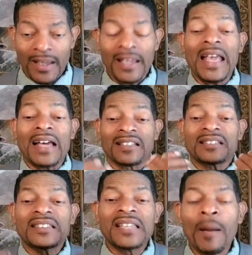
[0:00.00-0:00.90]
He has
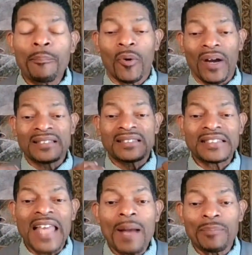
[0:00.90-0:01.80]
a temple
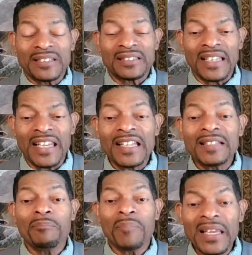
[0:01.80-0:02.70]
established
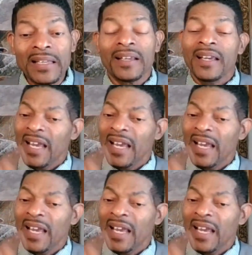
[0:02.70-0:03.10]
in me.